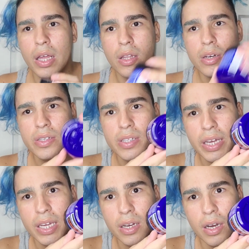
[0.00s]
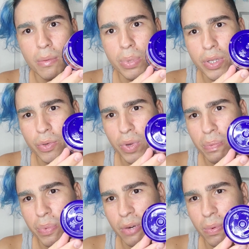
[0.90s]
it looks like a blue
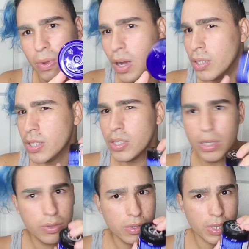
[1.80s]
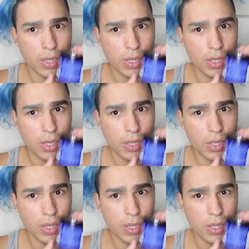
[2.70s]
with purple undertones.